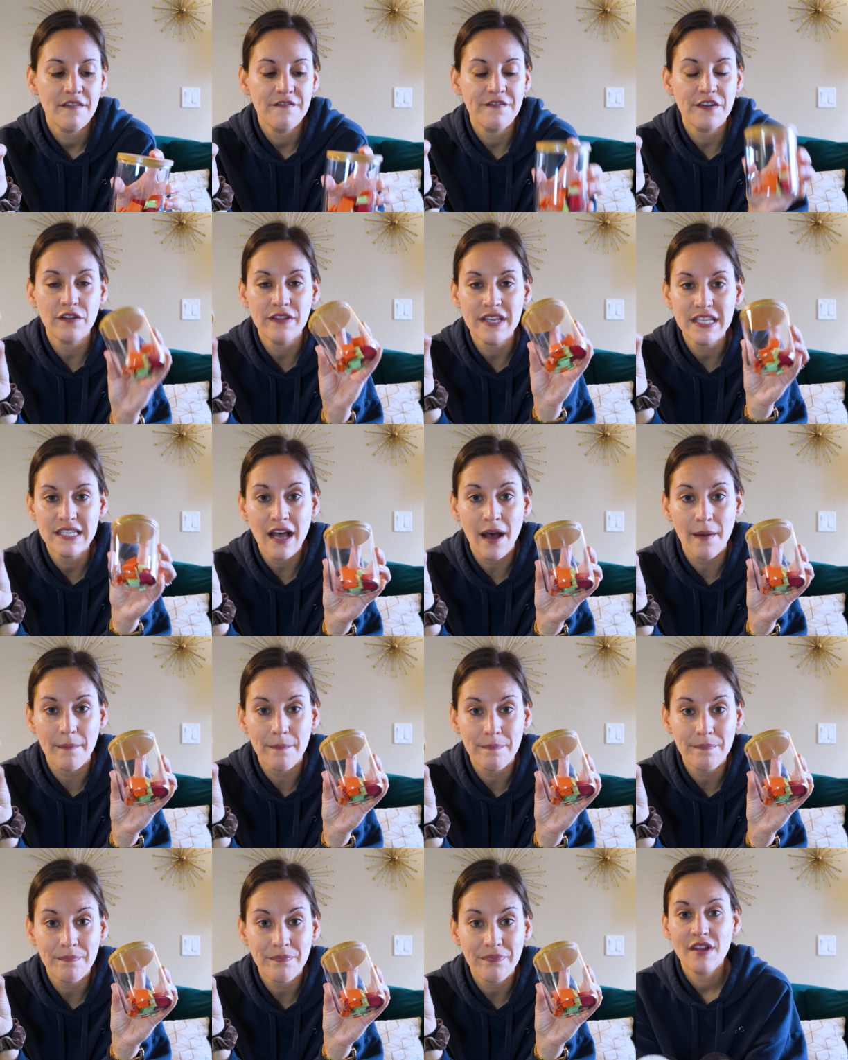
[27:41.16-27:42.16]
fill these
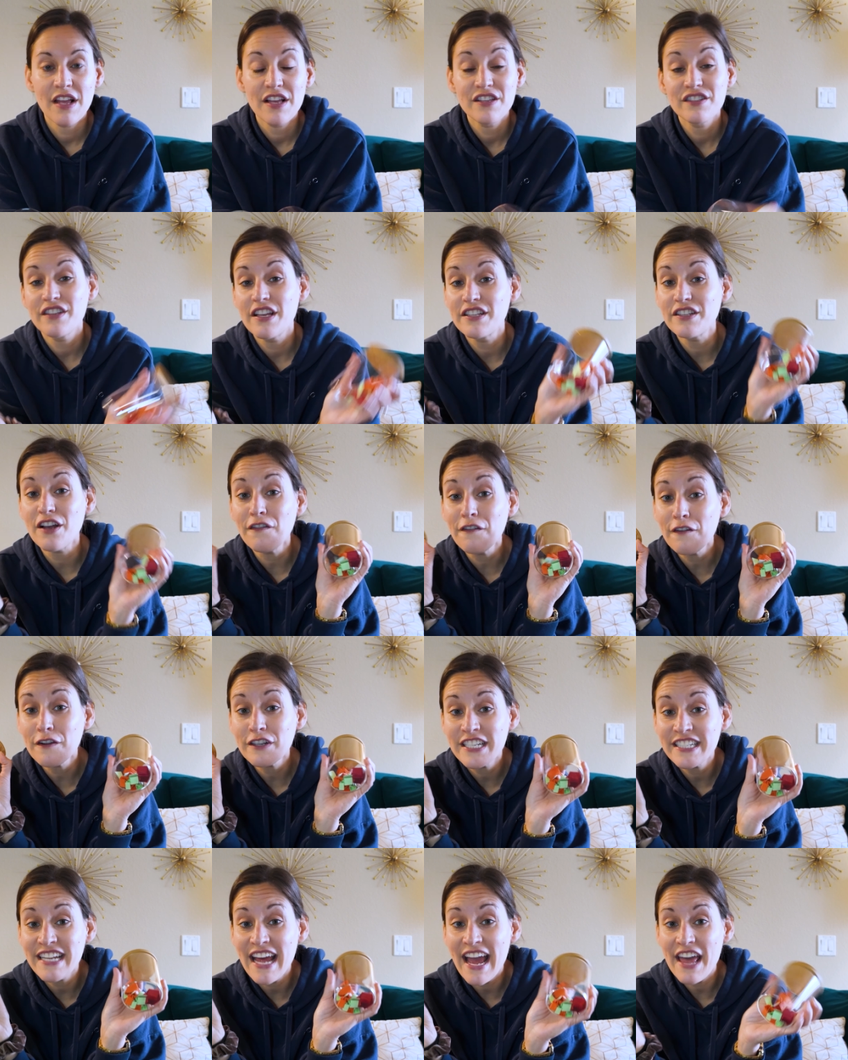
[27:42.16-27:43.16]
up. So that's all for
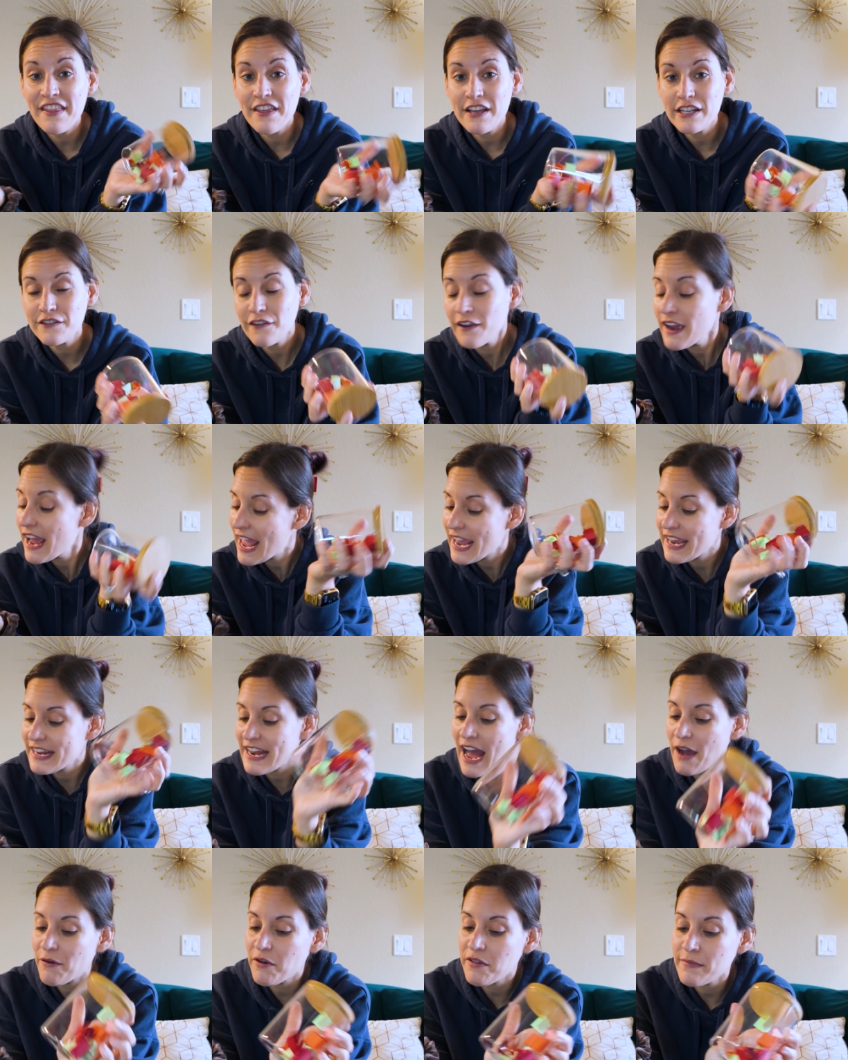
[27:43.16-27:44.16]
today. Thanks for hanging
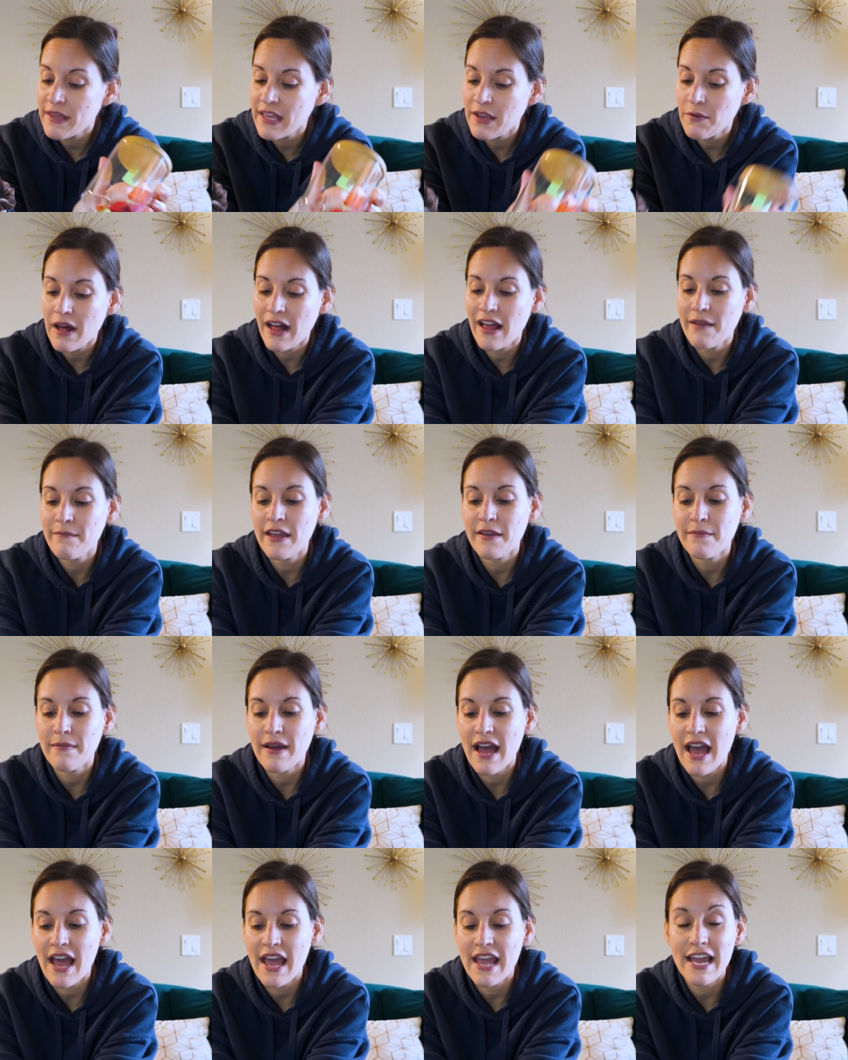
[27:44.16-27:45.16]
out with me while I make
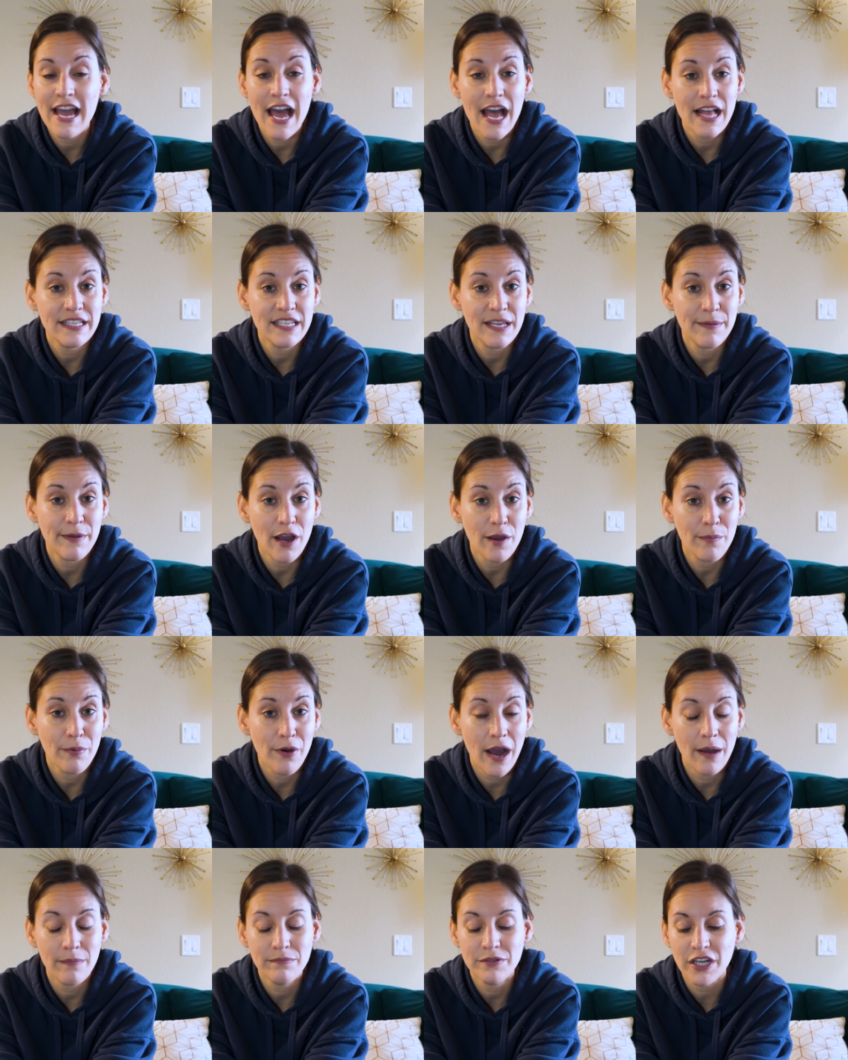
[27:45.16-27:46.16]
my TBR
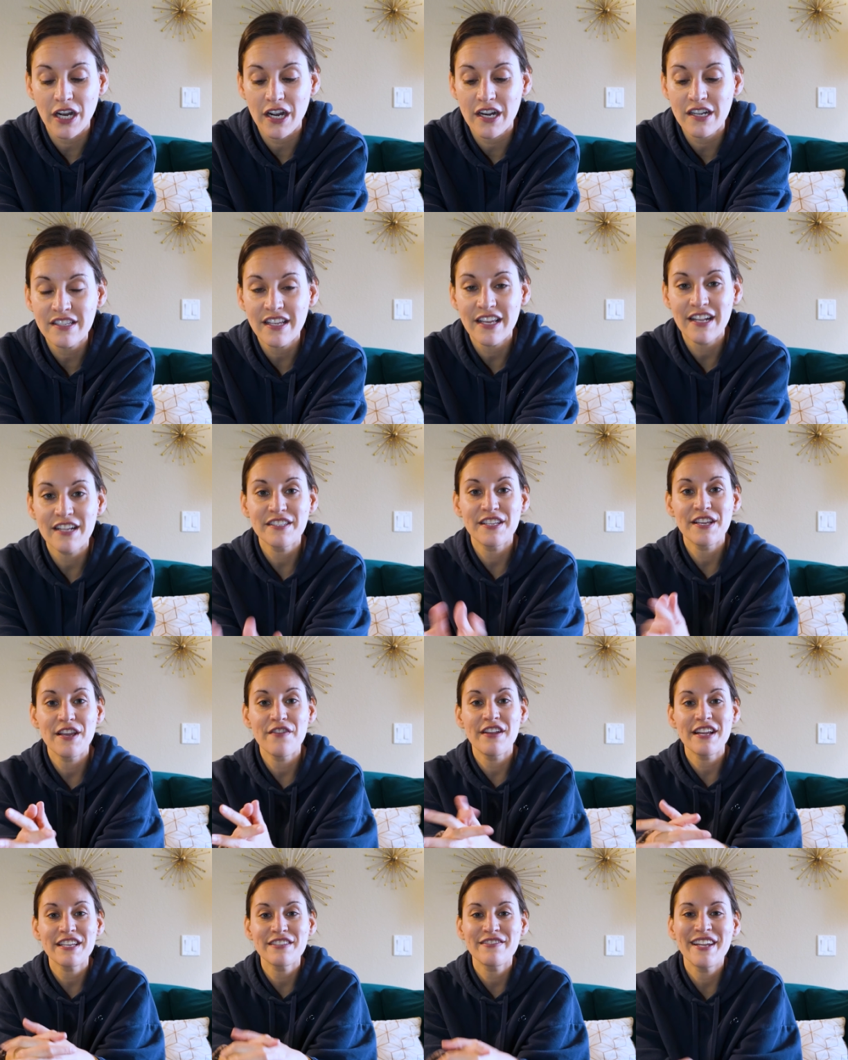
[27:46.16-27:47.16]
prompt jars, and I'll see you
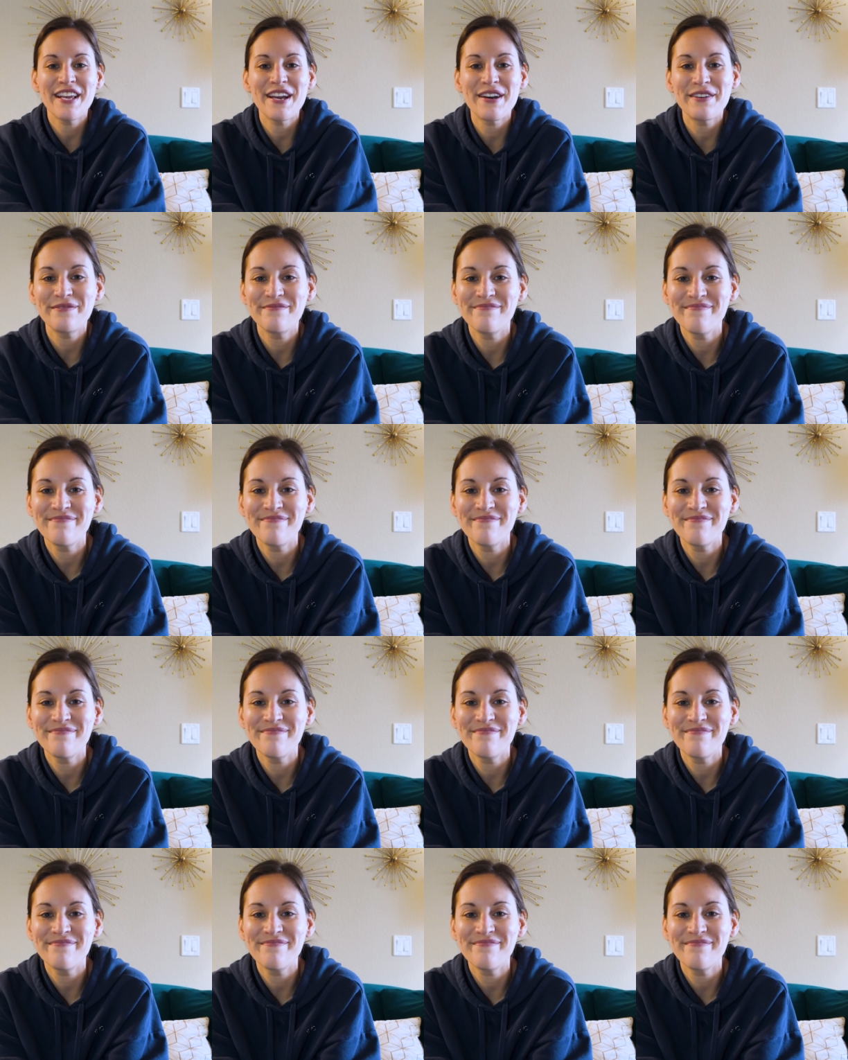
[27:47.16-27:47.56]
in the next video.